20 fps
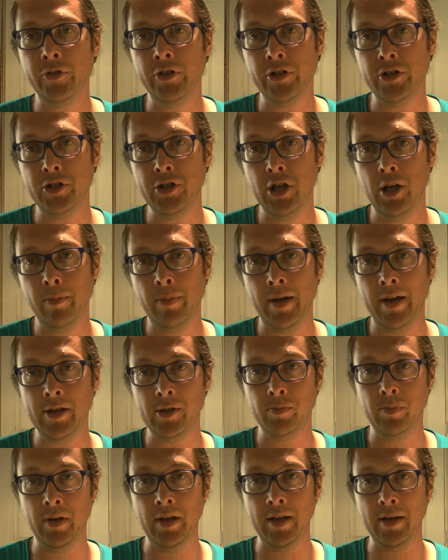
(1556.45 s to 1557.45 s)
the ship
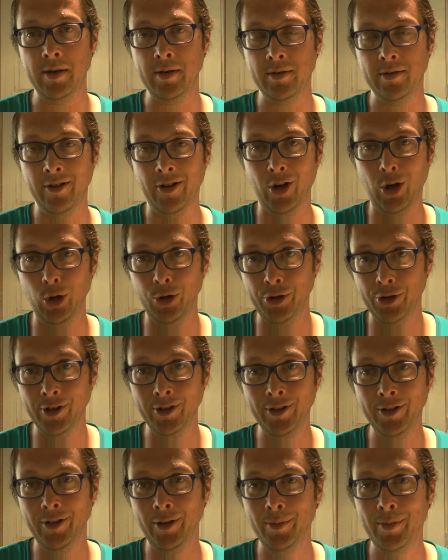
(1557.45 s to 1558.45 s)
has been altered
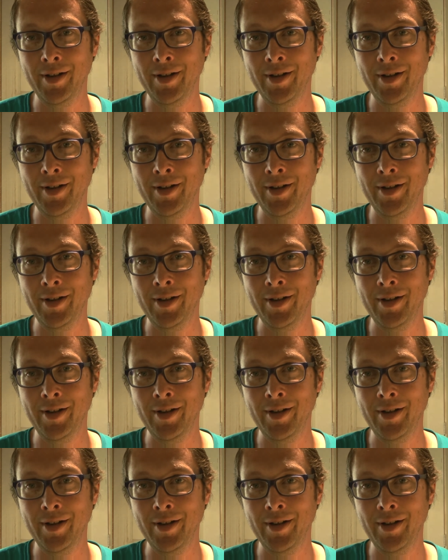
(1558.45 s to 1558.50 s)
a little